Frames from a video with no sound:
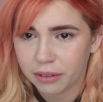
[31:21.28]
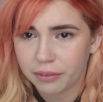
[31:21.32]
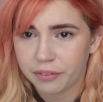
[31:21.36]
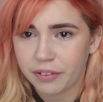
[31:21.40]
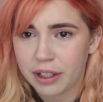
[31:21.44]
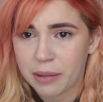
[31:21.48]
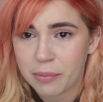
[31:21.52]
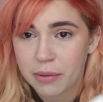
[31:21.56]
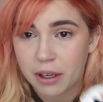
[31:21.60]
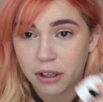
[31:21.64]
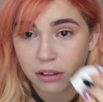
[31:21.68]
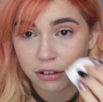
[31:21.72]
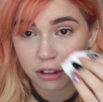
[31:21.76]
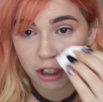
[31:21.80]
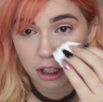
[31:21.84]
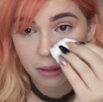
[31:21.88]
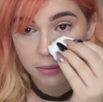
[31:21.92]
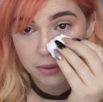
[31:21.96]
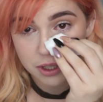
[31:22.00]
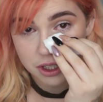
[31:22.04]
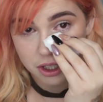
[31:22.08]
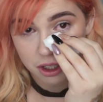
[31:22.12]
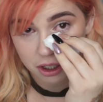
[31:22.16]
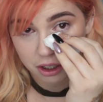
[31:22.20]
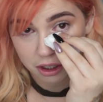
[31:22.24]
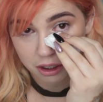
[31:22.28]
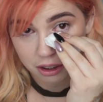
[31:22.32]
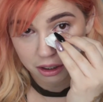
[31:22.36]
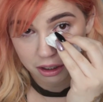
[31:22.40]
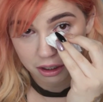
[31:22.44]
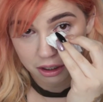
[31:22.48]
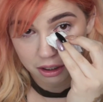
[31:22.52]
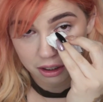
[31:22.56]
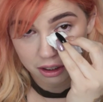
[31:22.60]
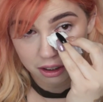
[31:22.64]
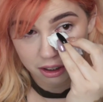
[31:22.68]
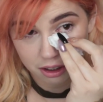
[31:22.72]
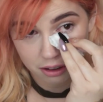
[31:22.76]
female chromosome,
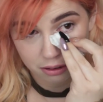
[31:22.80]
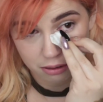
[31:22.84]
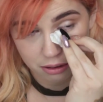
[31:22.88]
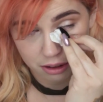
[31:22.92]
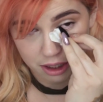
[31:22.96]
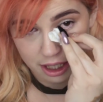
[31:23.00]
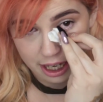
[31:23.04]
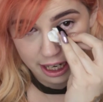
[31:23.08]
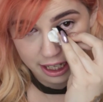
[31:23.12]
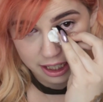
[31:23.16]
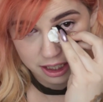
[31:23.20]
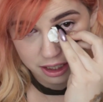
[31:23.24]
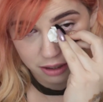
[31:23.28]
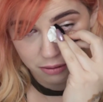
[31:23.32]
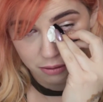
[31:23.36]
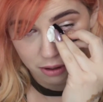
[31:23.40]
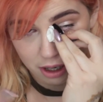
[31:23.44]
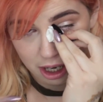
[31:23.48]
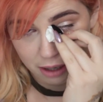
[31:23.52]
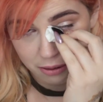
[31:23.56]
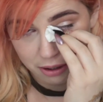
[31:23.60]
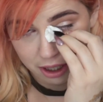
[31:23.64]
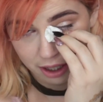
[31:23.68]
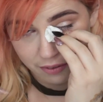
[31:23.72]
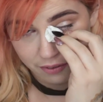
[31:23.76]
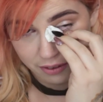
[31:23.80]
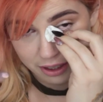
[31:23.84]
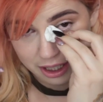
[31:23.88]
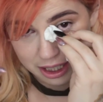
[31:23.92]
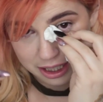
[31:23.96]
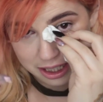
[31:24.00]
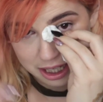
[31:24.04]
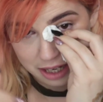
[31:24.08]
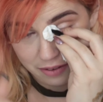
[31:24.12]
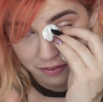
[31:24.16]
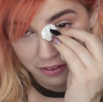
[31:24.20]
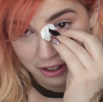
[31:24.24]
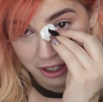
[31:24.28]
or the X and Y, whatever it is.
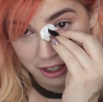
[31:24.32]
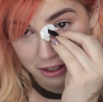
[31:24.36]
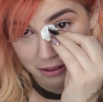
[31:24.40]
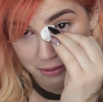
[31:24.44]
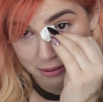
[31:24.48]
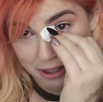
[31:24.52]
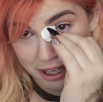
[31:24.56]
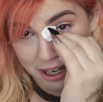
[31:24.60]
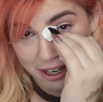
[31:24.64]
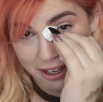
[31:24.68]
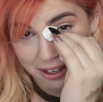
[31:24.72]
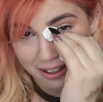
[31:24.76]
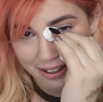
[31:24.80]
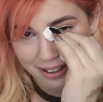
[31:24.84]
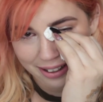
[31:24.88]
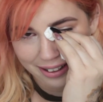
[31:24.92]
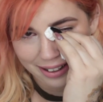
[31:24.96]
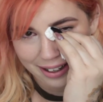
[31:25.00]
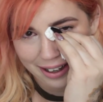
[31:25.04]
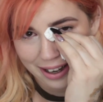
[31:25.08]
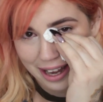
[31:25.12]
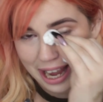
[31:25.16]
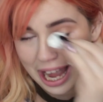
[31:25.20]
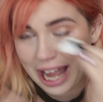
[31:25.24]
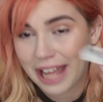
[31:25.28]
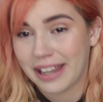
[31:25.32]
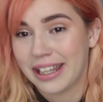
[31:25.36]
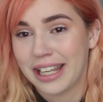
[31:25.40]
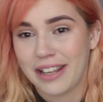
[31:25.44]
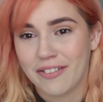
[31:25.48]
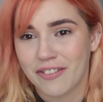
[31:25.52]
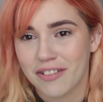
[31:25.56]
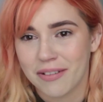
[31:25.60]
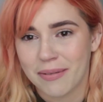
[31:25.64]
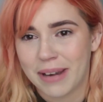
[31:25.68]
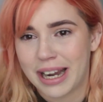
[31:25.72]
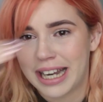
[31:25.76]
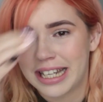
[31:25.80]
I found out. I had the
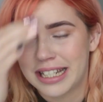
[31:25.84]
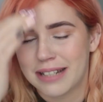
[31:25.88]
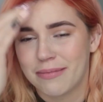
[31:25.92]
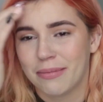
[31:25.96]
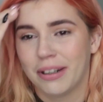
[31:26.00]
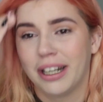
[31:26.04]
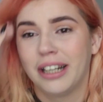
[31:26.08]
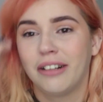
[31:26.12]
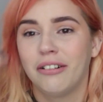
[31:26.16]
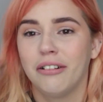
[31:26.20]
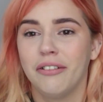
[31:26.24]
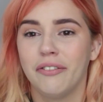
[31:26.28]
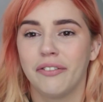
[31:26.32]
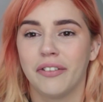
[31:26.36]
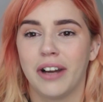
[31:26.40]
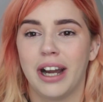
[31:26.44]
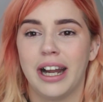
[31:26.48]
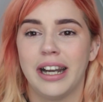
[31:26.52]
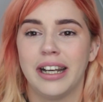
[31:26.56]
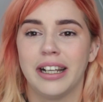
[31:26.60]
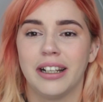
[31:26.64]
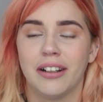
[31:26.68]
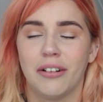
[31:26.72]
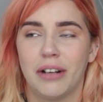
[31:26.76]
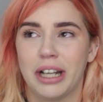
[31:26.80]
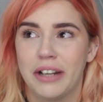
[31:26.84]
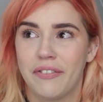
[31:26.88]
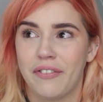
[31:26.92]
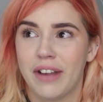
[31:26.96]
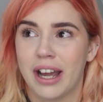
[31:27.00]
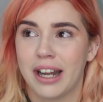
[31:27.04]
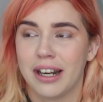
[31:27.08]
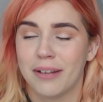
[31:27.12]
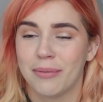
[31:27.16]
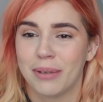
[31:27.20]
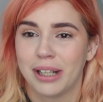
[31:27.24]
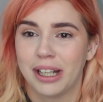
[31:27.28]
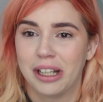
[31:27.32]
information but I couldn't find it. Well, I
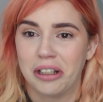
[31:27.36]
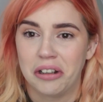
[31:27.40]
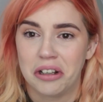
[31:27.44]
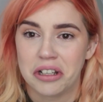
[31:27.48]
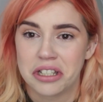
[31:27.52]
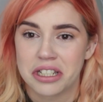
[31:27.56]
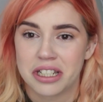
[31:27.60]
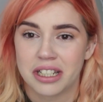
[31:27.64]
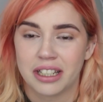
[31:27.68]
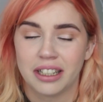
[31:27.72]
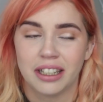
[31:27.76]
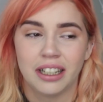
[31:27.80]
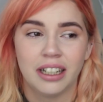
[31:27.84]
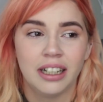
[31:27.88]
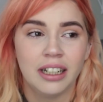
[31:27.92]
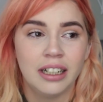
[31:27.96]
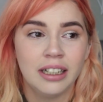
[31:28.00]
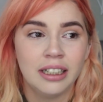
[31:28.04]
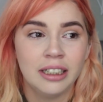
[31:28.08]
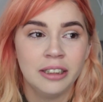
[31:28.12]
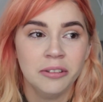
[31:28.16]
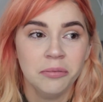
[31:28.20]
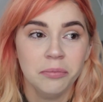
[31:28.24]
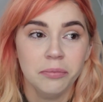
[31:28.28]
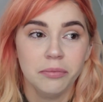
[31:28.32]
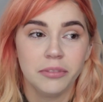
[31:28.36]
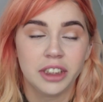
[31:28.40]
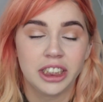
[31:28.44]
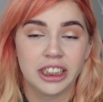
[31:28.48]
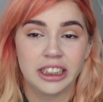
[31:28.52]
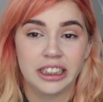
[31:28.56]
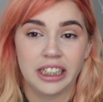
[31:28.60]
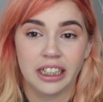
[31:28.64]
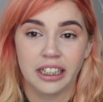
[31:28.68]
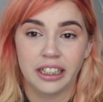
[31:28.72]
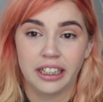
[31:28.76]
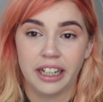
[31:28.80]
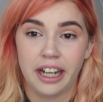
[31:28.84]
found it but I lost it just
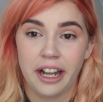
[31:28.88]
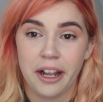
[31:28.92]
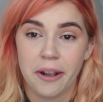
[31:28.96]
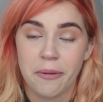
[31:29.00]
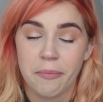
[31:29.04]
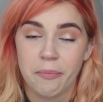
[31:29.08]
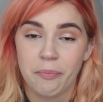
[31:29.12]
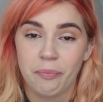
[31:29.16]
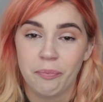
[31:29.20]
the other day.